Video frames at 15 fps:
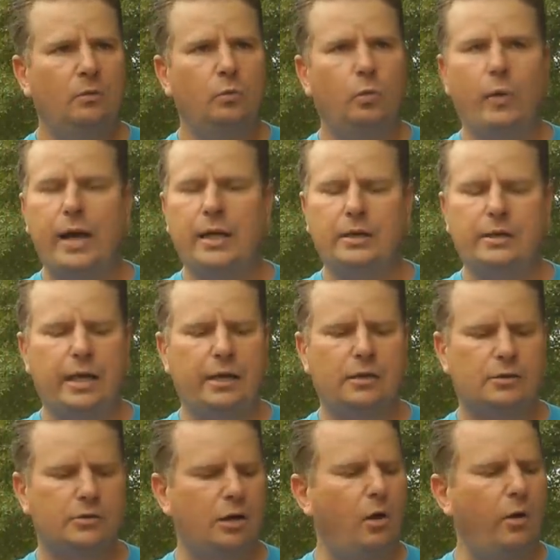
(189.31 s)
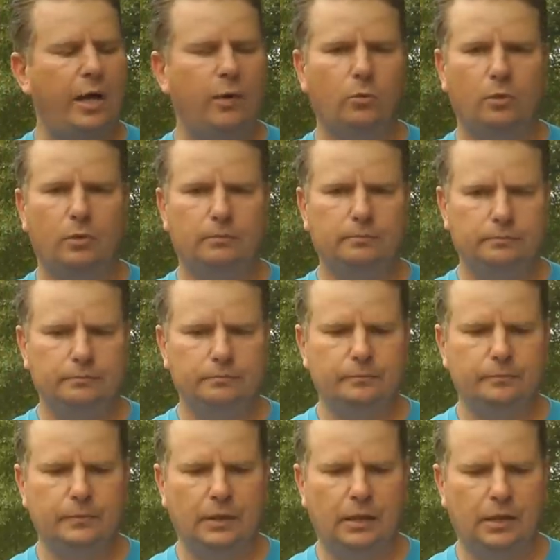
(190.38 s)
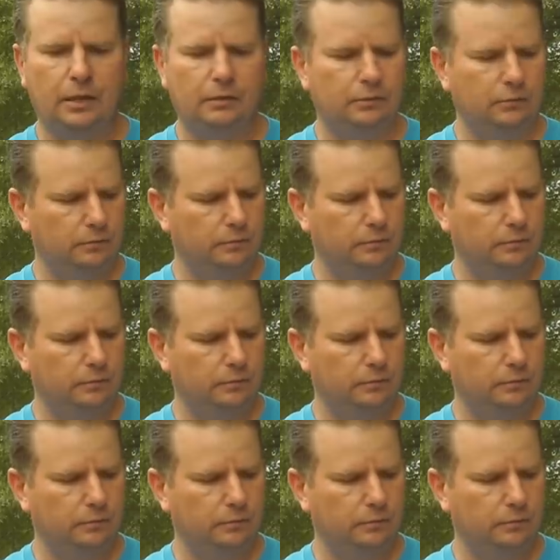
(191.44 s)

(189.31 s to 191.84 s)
we'll wait a day or so and we'll uh,